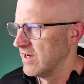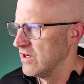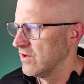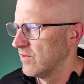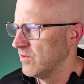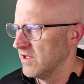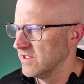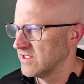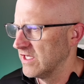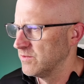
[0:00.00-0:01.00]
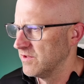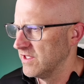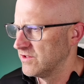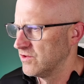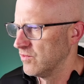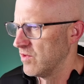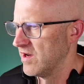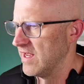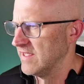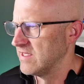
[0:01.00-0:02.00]
and you can really schedule this to
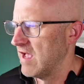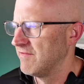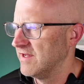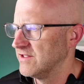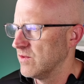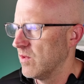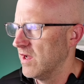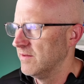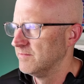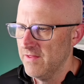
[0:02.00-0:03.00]
run as often as you want.